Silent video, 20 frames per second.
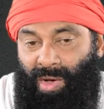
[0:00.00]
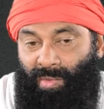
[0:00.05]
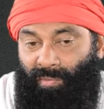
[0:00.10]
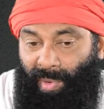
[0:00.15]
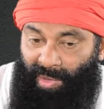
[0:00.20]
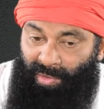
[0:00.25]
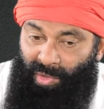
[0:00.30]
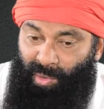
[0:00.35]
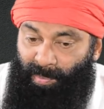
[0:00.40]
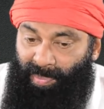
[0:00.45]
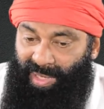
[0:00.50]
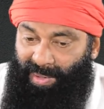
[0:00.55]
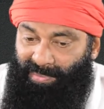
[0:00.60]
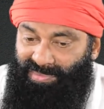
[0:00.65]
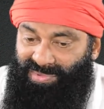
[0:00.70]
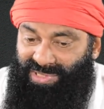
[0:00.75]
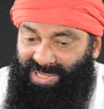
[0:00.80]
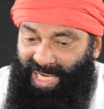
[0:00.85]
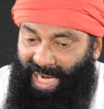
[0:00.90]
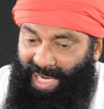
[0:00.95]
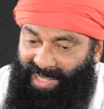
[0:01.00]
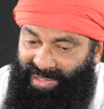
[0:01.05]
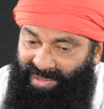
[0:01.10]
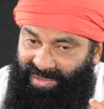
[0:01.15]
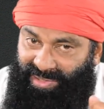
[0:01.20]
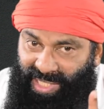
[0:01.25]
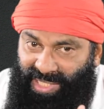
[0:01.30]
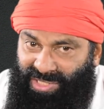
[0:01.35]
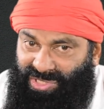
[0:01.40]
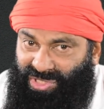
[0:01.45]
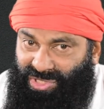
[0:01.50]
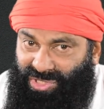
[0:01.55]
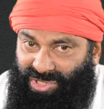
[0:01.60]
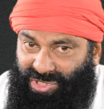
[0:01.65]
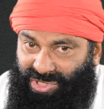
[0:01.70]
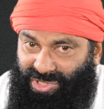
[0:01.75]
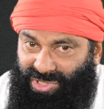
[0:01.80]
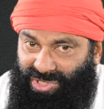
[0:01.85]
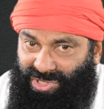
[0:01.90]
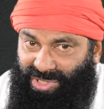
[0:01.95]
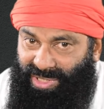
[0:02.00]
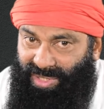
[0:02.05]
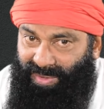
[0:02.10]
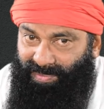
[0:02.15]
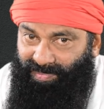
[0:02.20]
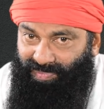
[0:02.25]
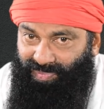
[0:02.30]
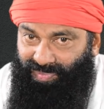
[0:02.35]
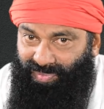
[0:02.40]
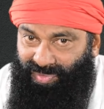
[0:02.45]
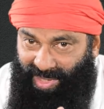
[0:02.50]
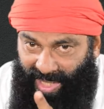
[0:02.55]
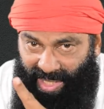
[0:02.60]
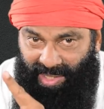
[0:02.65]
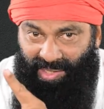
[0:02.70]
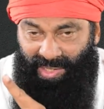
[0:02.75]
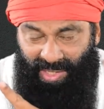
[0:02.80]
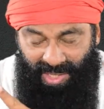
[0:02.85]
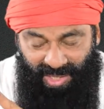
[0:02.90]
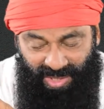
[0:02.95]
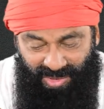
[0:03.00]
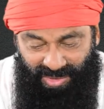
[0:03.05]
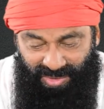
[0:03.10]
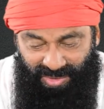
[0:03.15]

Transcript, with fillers: When you become childish, then